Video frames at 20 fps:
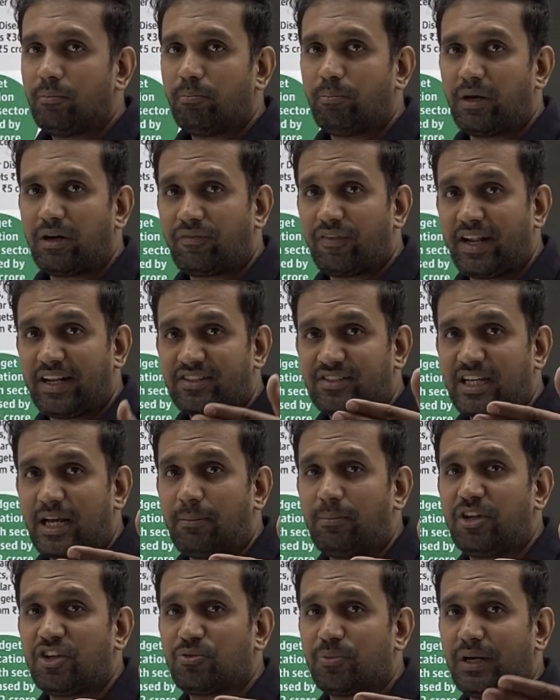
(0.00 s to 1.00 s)
but for
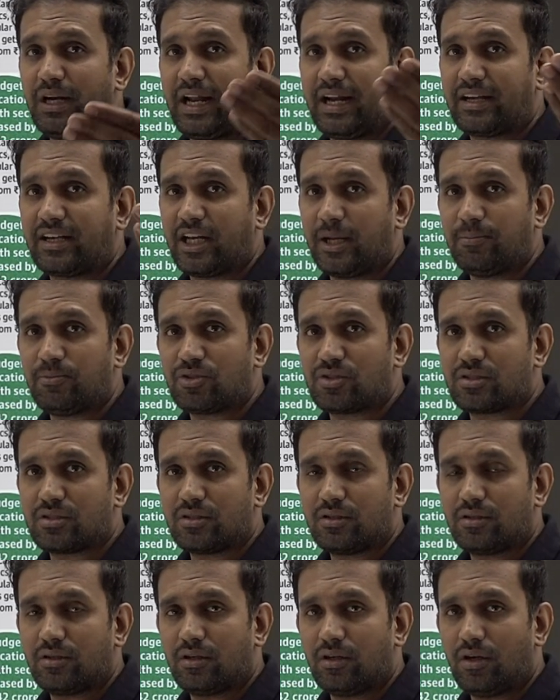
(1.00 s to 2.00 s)
establishment like TIMS,
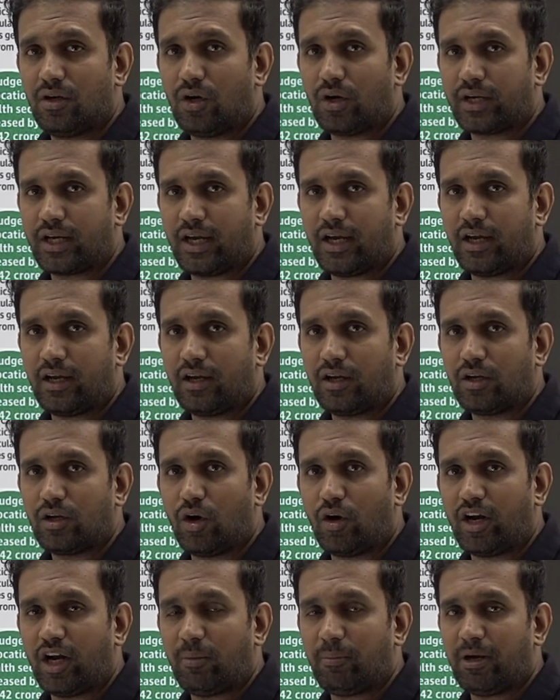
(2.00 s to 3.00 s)
okay,
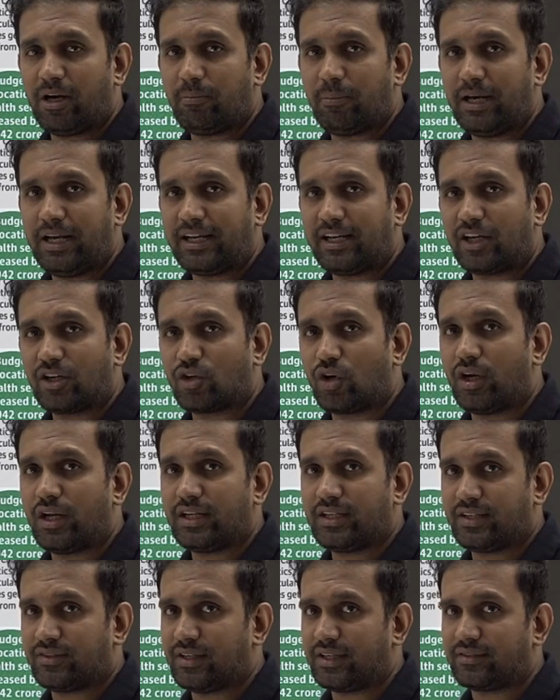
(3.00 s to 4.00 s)
government medical
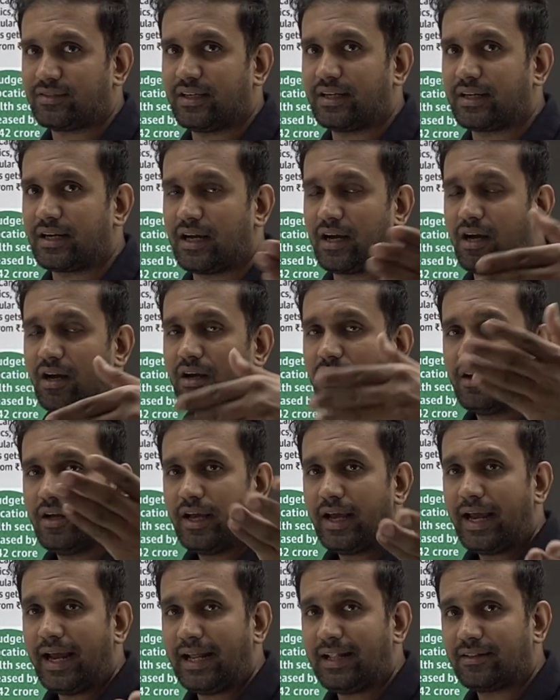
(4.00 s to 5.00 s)
colleges, etc.,
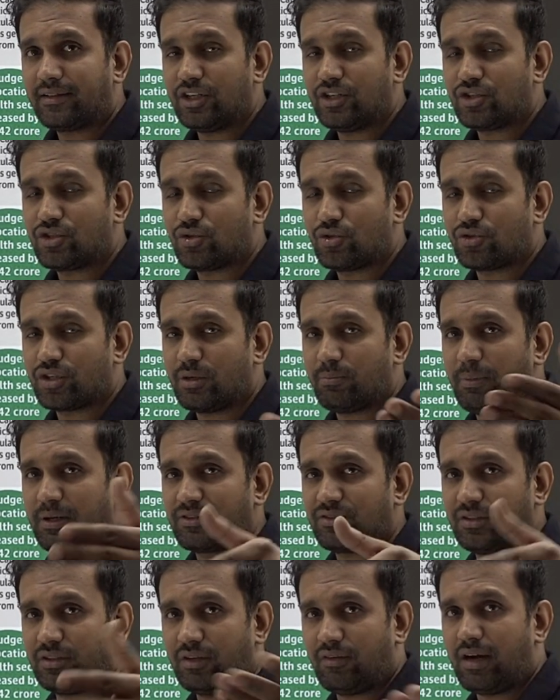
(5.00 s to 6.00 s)
health institution,
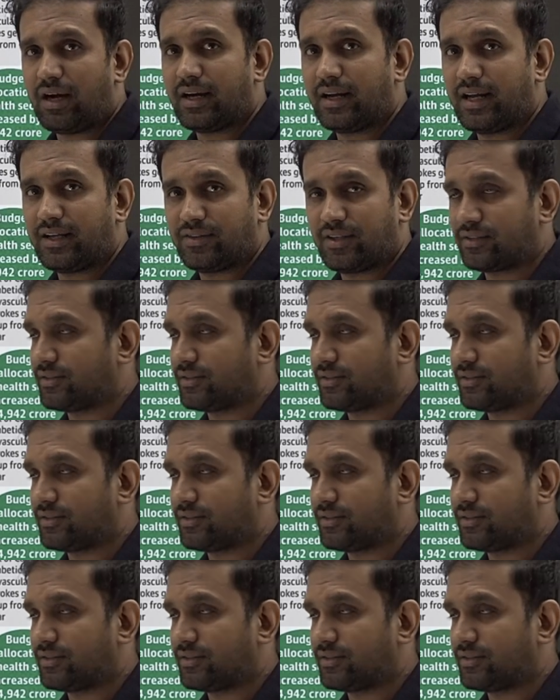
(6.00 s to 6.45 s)
basti dawakhanas,